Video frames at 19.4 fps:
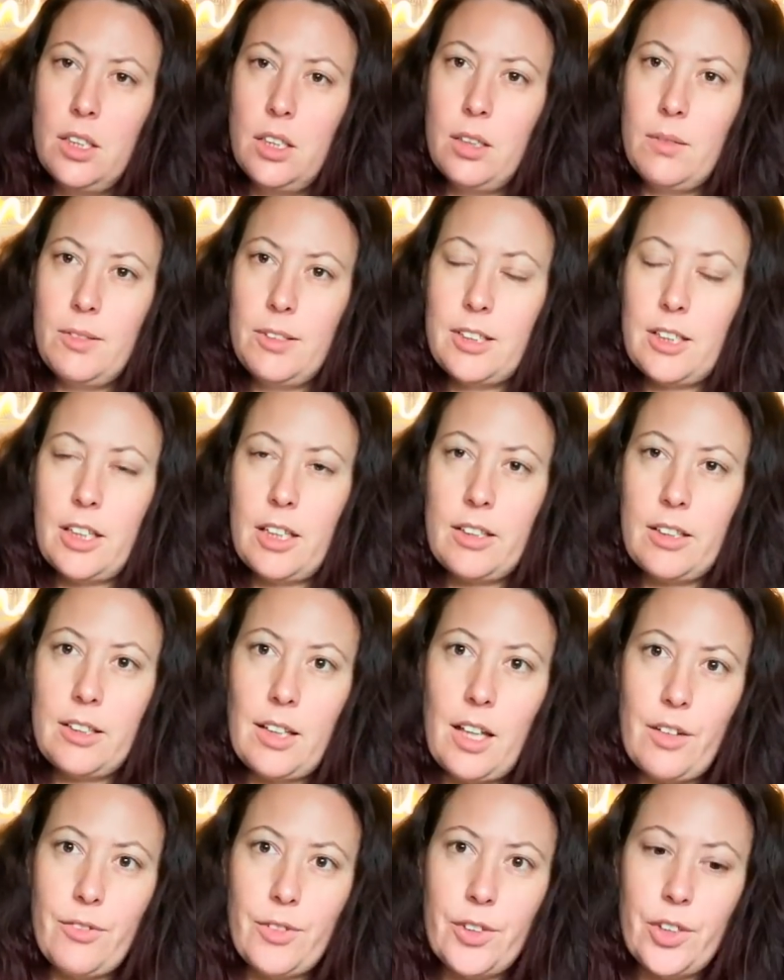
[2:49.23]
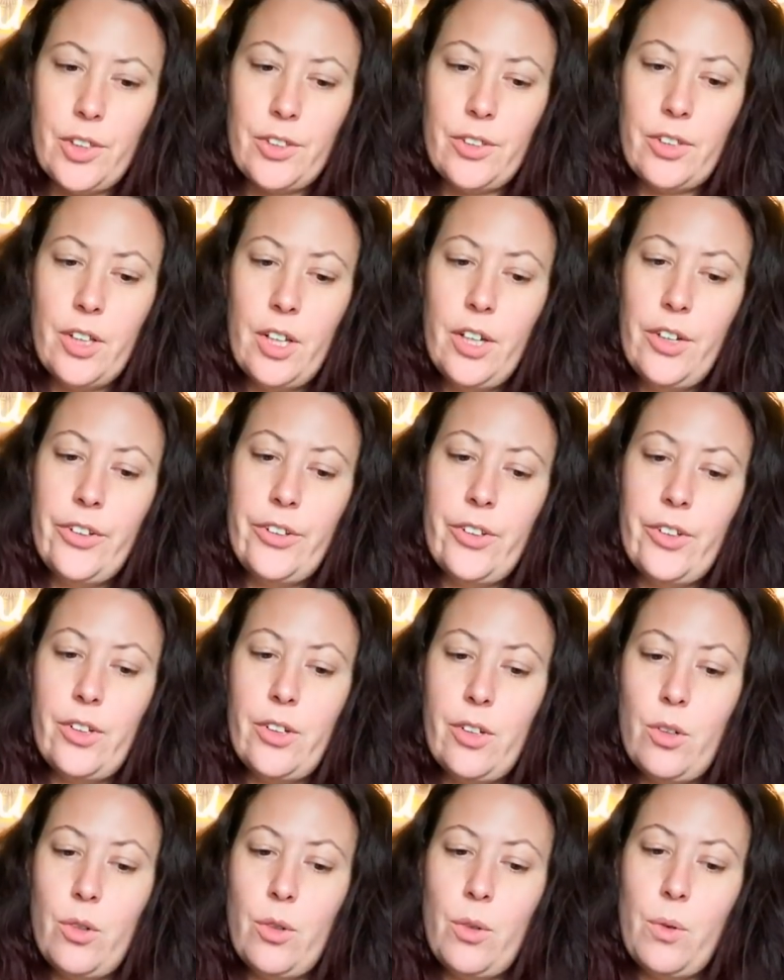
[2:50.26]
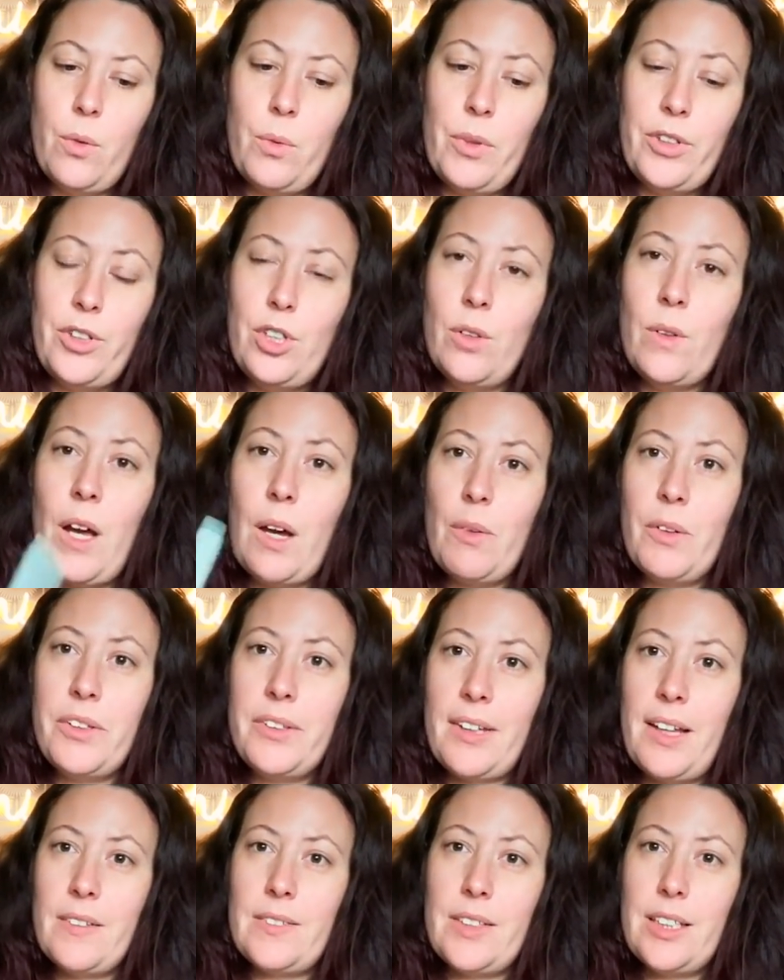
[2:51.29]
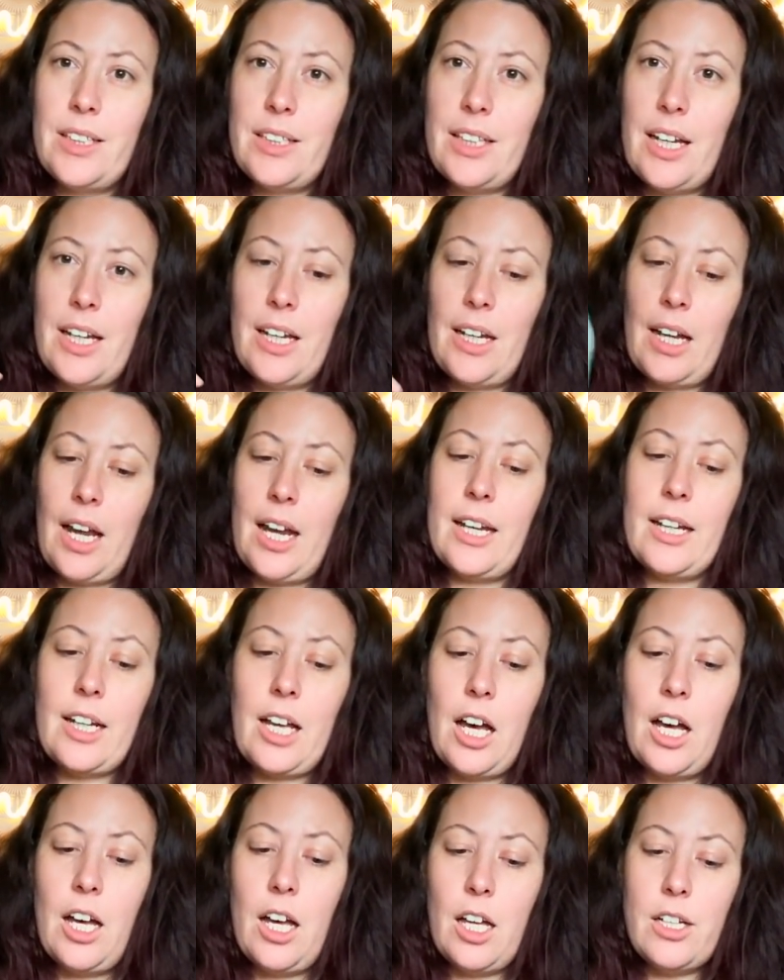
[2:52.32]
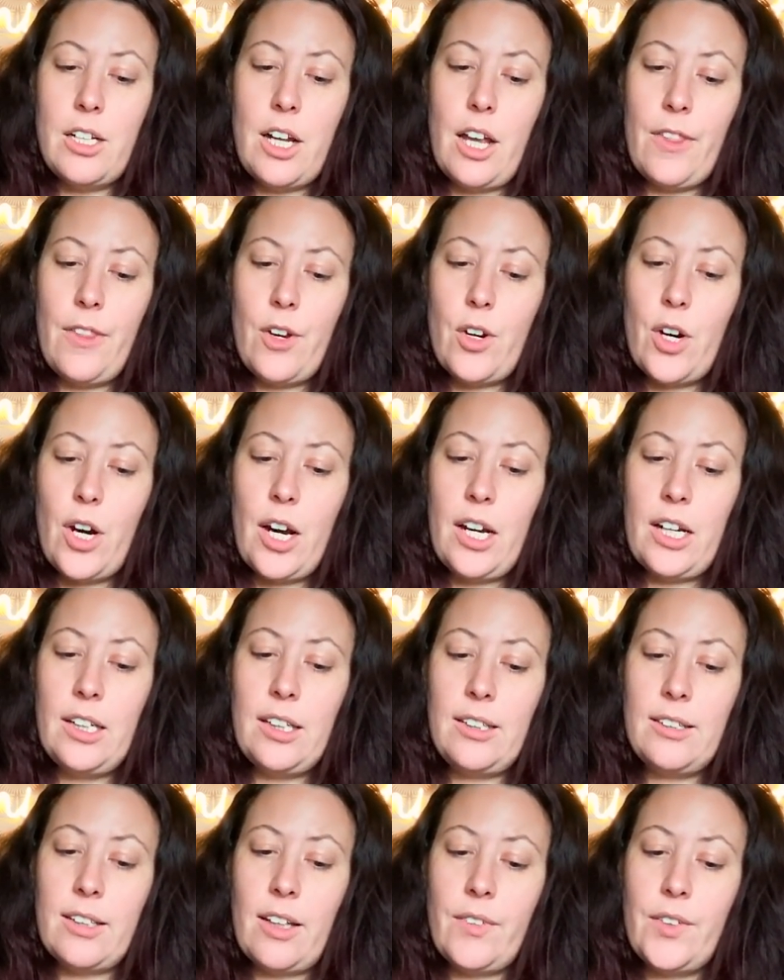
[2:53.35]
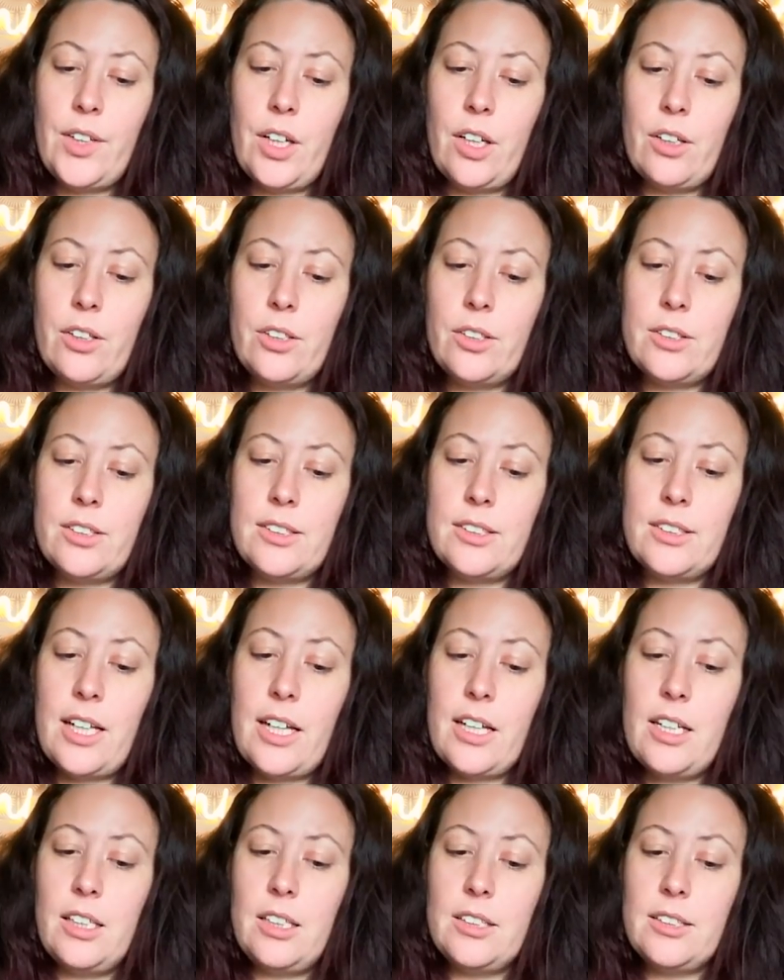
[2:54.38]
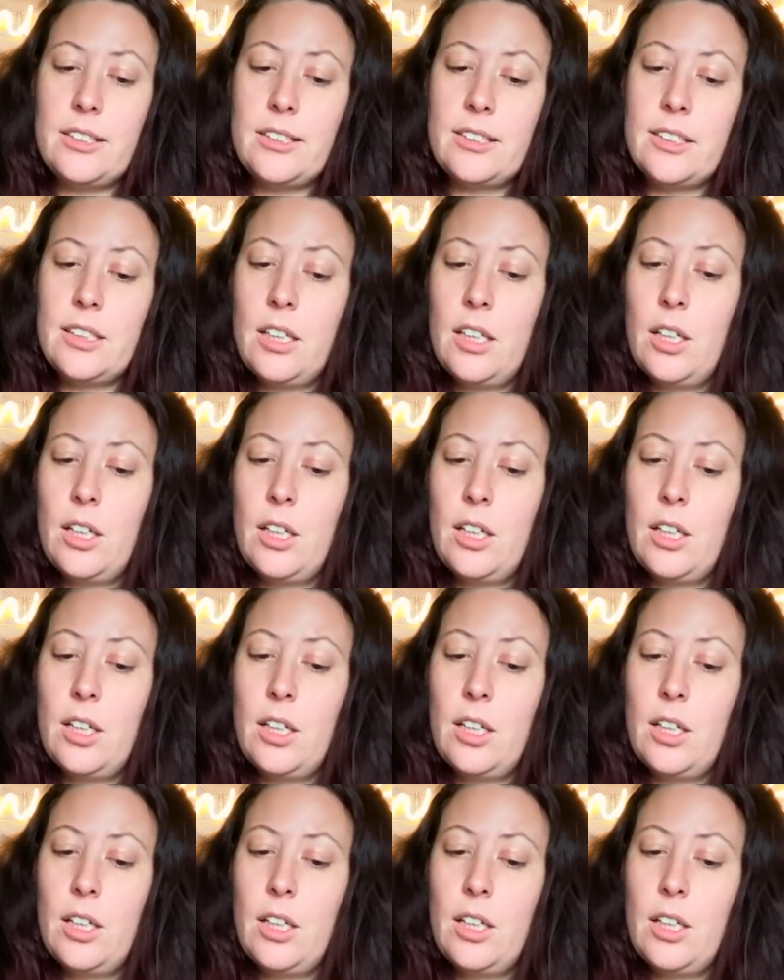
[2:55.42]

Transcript: Let me send out these offers. So with 2 hours left in the day, I got another $87 in sales,